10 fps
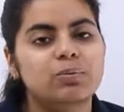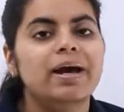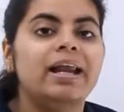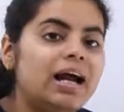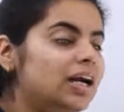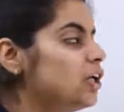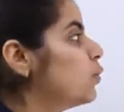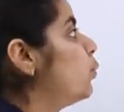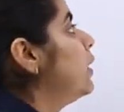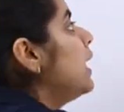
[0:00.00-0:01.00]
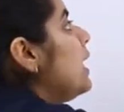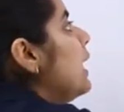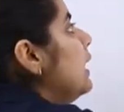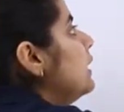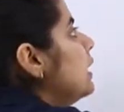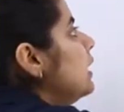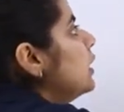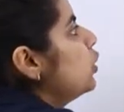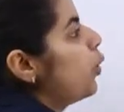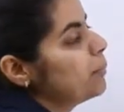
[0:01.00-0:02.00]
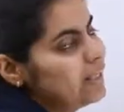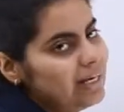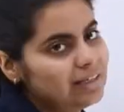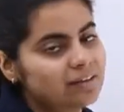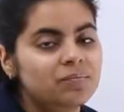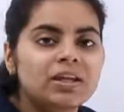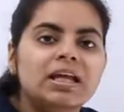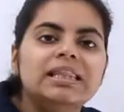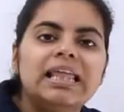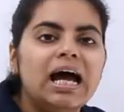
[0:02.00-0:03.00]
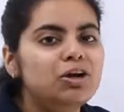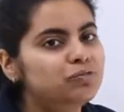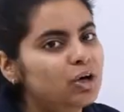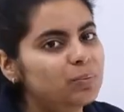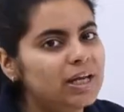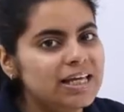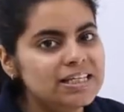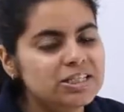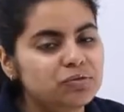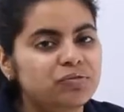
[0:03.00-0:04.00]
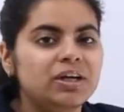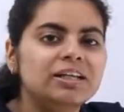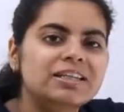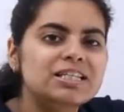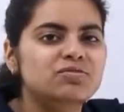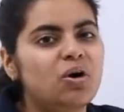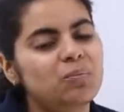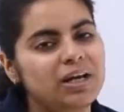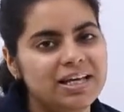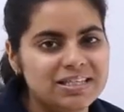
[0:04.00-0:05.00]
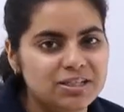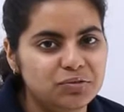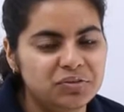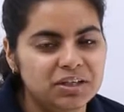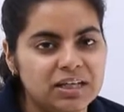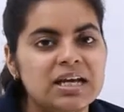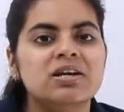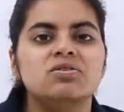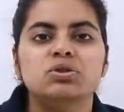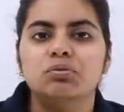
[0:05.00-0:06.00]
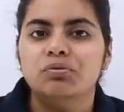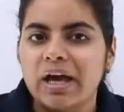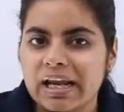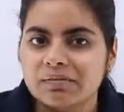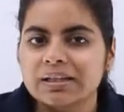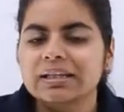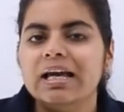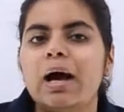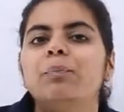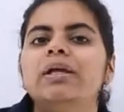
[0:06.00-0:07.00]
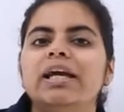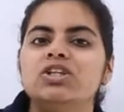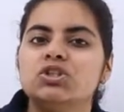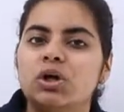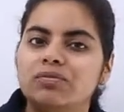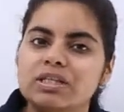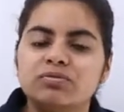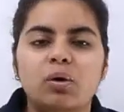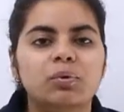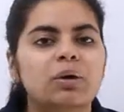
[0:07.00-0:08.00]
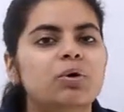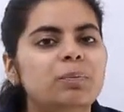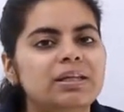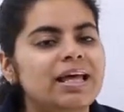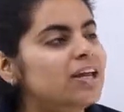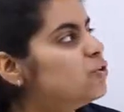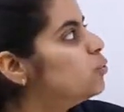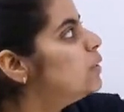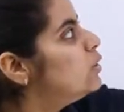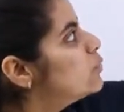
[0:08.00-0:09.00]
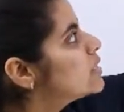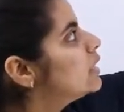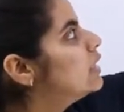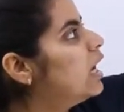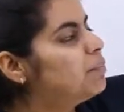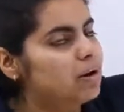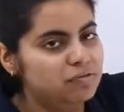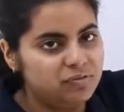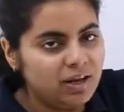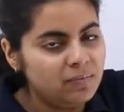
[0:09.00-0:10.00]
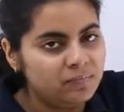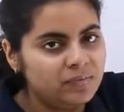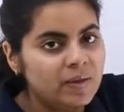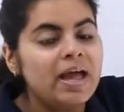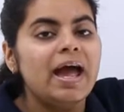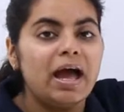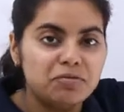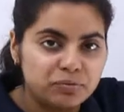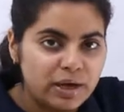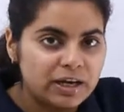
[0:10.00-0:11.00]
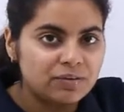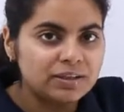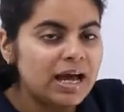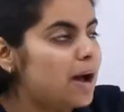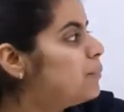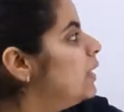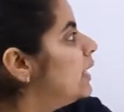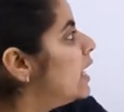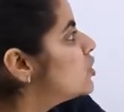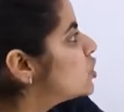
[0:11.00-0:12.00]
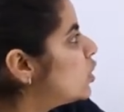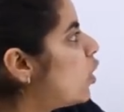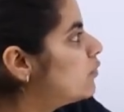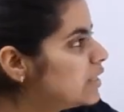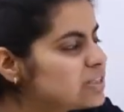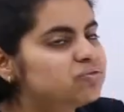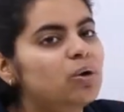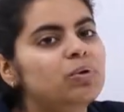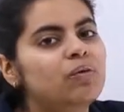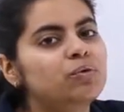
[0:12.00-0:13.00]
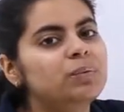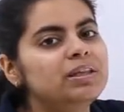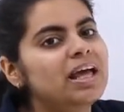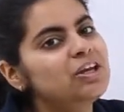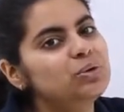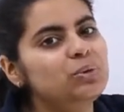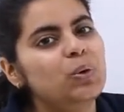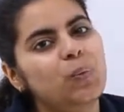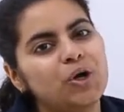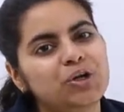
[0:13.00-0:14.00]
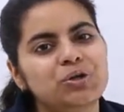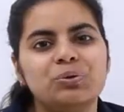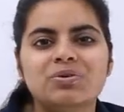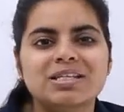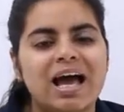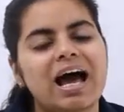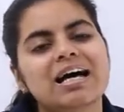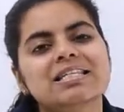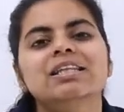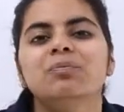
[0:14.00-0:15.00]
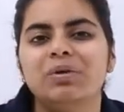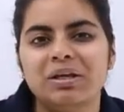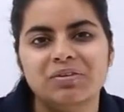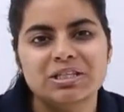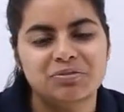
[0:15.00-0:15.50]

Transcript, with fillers: square under root in the denominator that formula is different, this formula is different. So wherever the application of this formula would be there, you will be using the above one and wherever the application of this formula would be there, you know what to use as in the previous